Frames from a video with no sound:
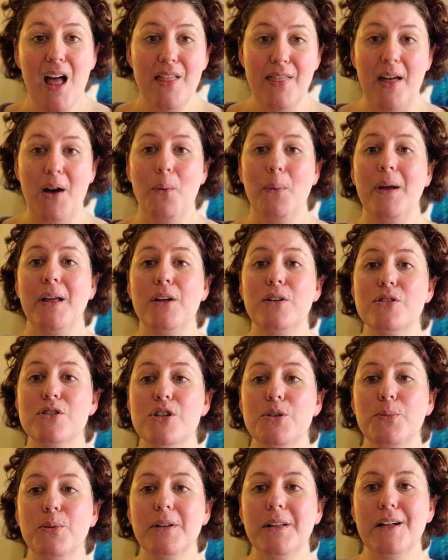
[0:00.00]
That way
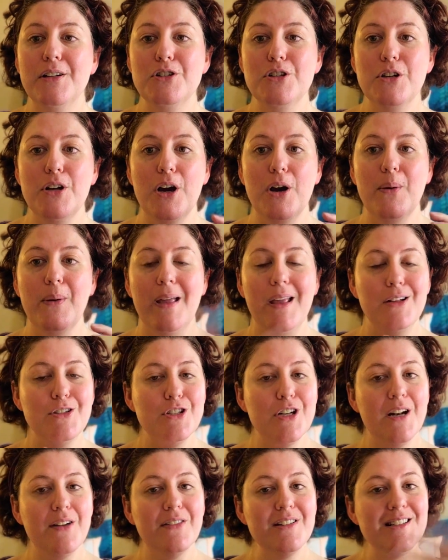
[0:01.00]
YouTube will let you know
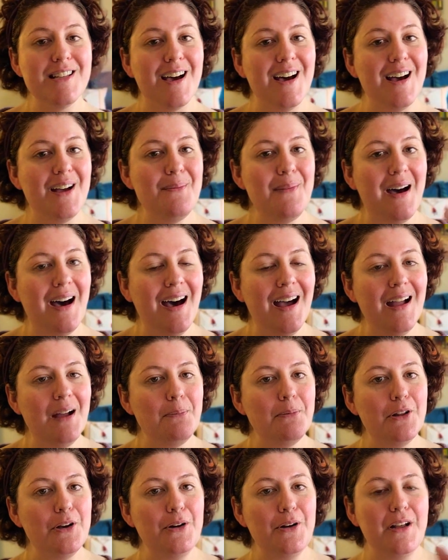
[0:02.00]
each and every time I
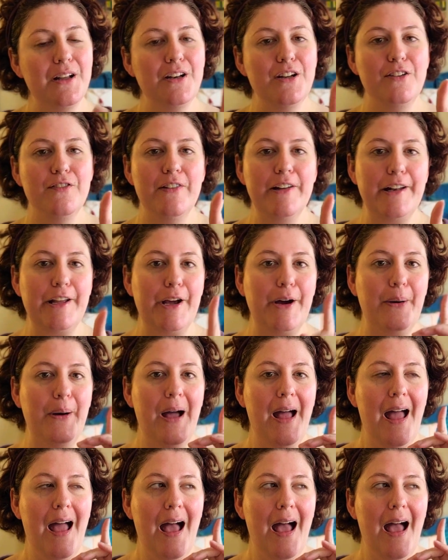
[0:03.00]
upload a new video.